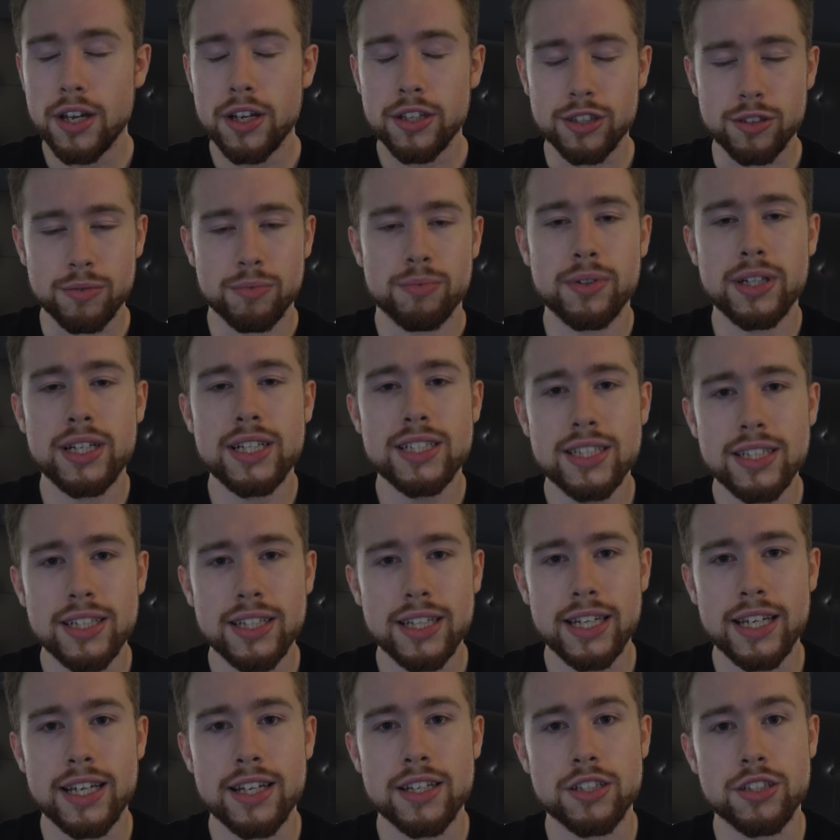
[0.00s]
The
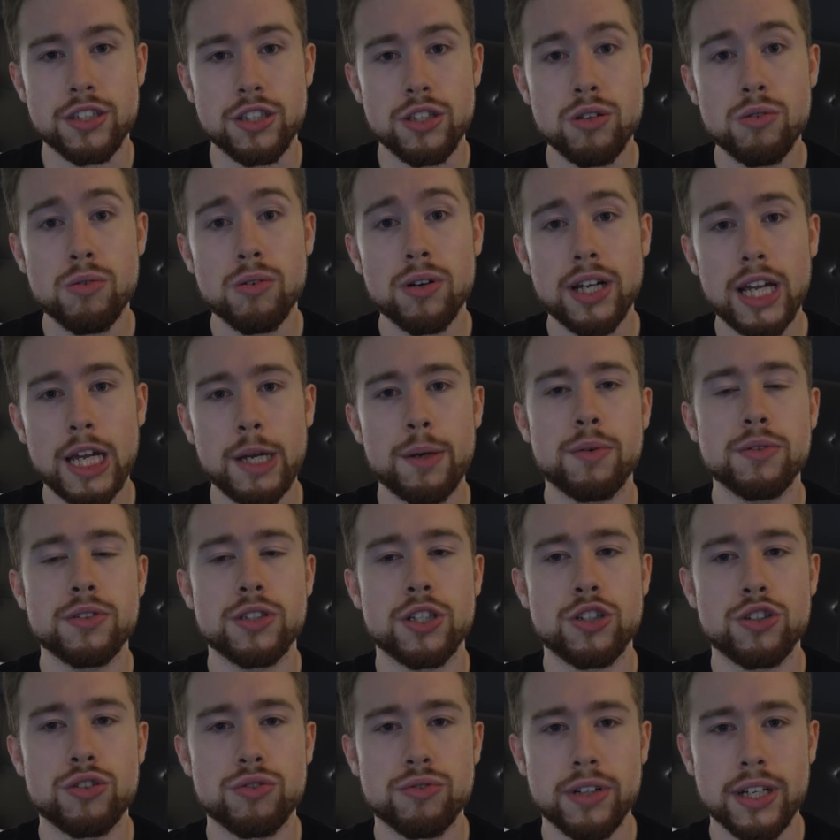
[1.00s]
reason is you are able
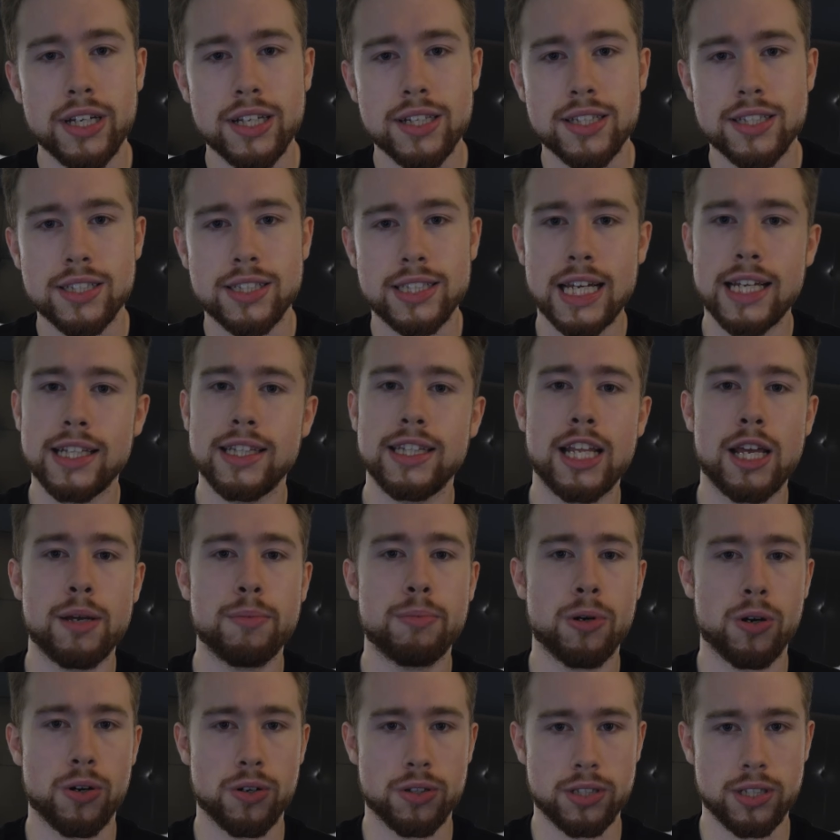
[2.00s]
to transcend
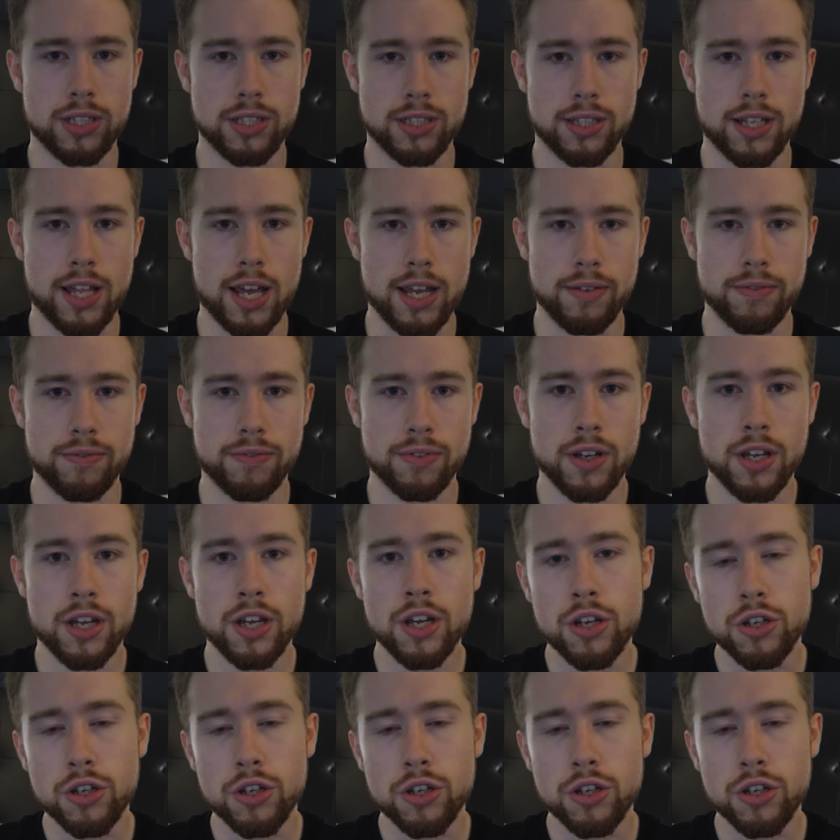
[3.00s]
that person's life.